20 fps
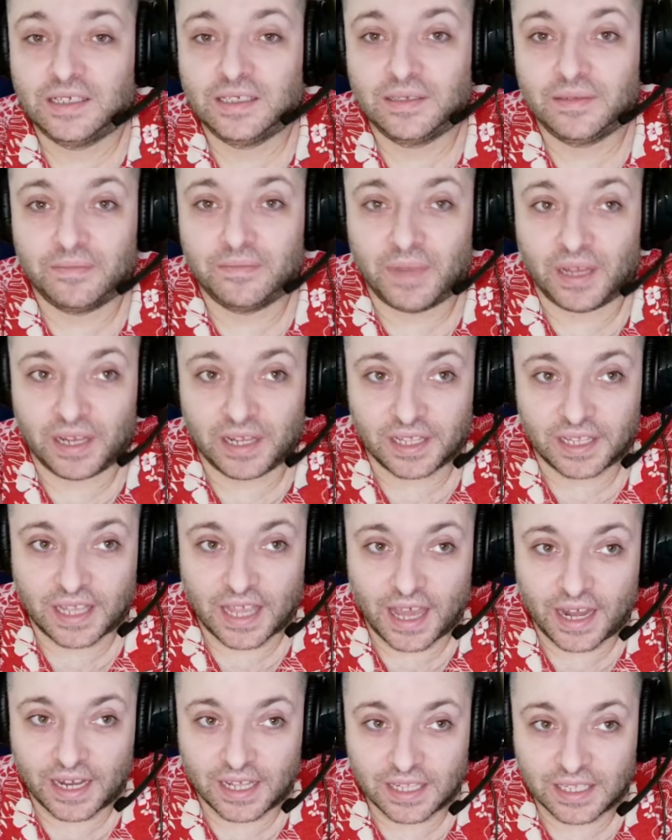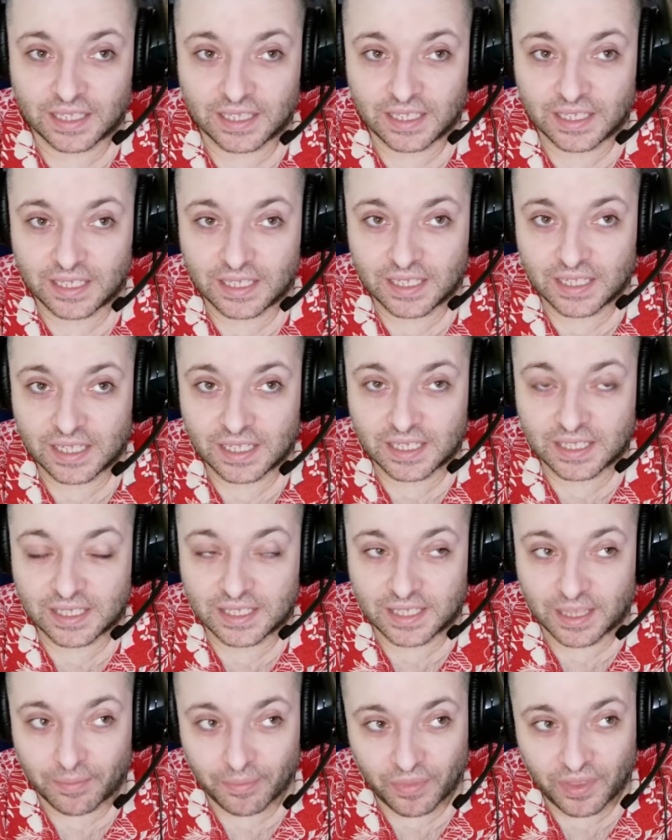but it kind of
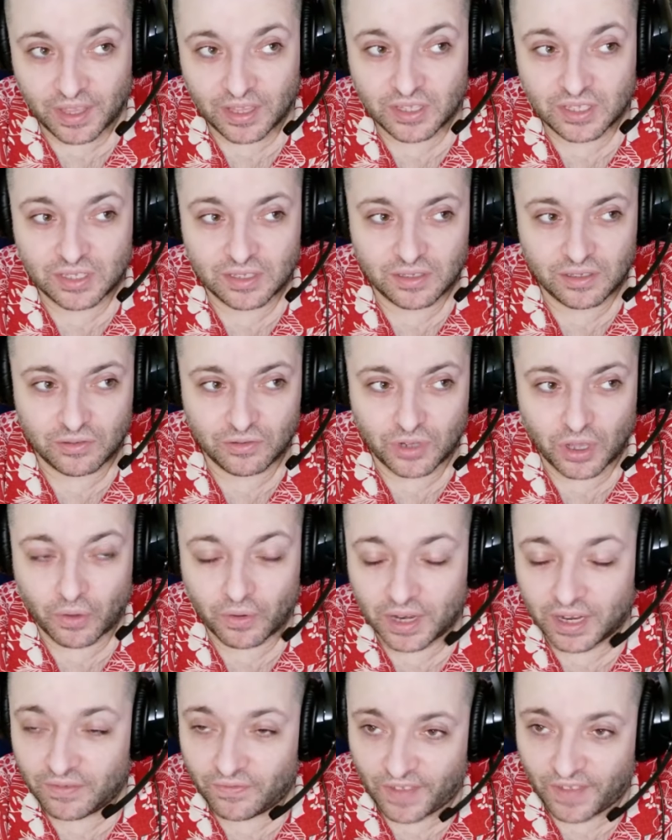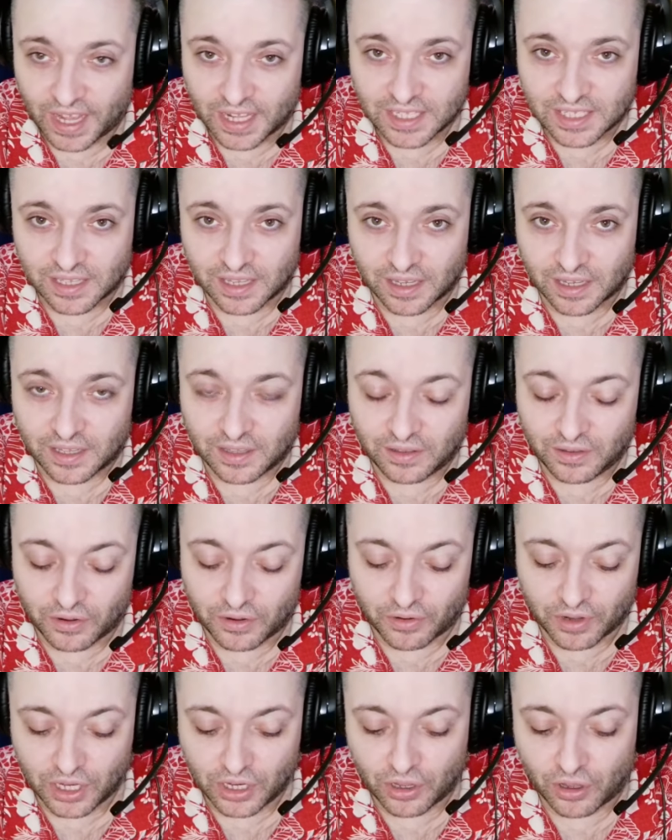some things you know in advance, like you
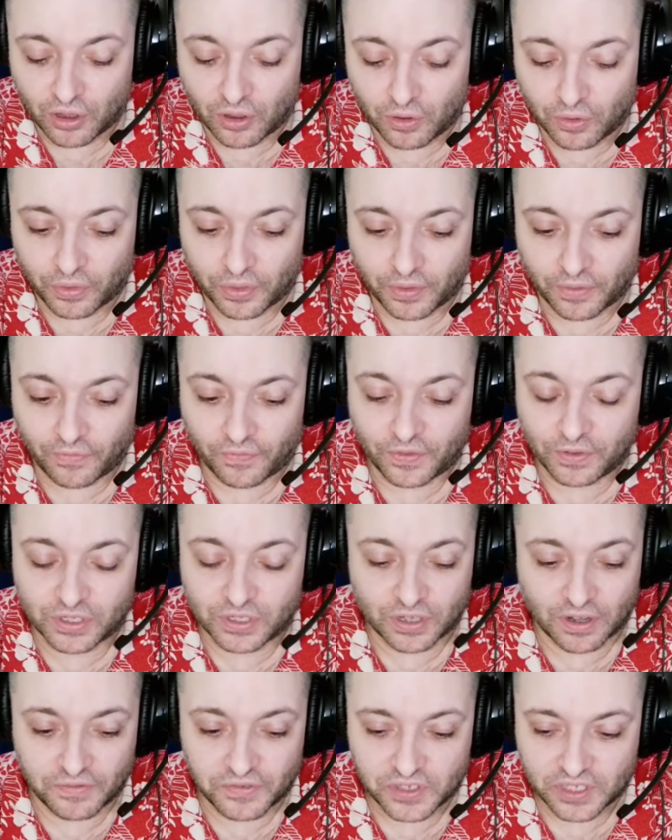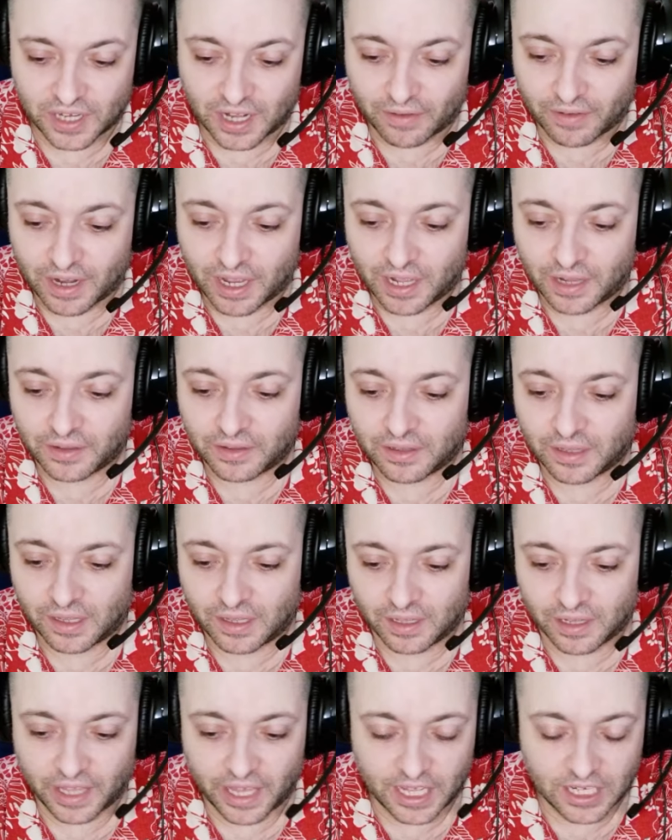already know the future of Sauron,
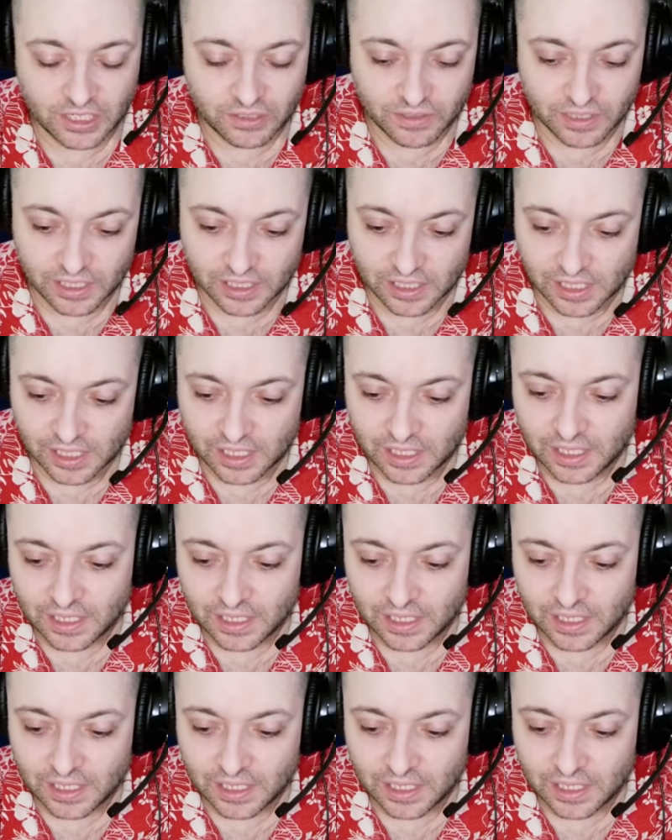Galadriel,